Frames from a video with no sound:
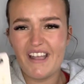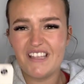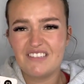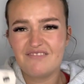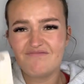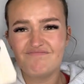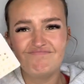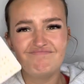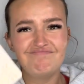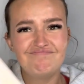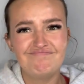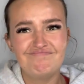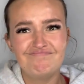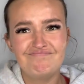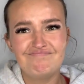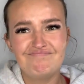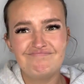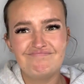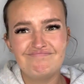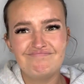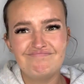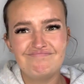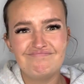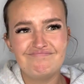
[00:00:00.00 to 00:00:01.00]

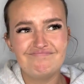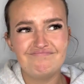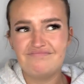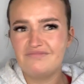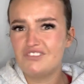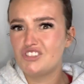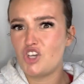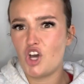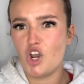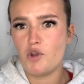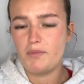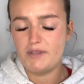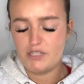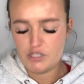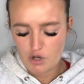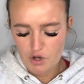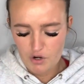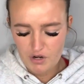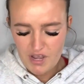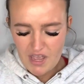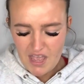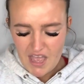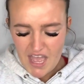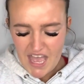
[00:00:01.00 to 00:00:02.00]
it's gotta be done.